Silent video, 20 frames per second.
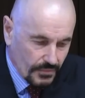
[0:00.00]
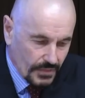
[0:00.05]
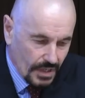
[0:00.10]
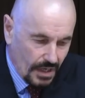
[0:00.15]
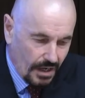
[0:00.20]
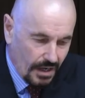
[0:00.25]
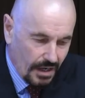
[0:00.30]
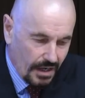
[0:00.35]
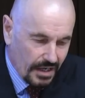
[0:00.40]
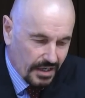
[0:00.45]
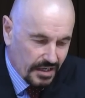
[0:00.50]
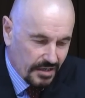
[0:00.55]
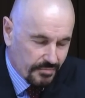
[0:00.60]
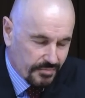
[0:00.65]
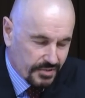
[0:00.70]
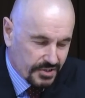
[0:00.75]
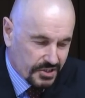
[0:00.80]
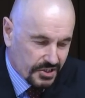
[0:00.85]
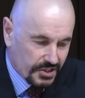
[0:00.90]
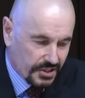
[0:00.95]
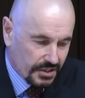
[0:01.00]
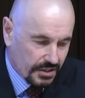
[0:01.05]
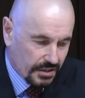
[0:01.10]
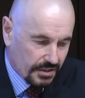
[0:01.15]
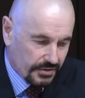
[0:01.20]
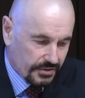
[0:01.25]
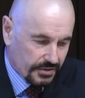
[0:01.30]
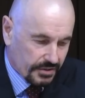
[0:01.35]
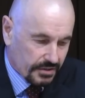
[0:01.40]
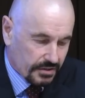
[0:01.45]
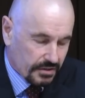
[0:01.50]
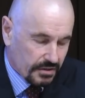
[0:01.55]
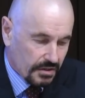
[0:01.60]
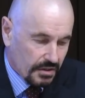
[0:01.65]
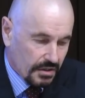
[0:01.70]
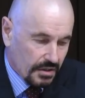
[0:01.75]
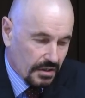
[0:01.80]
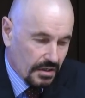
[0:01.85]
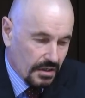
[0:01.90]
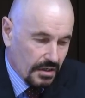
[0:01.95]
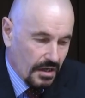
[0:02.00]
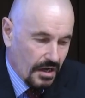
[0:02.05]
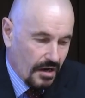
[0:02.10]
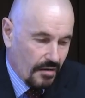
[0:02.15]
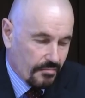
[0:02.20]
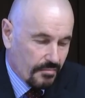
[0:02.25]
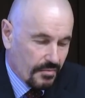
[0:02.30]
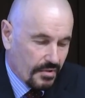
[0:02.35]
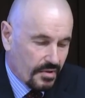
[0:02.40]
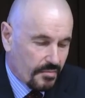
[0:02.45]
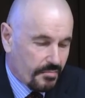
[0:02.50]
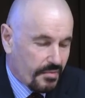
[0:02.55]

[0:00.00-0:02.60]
and in particular that the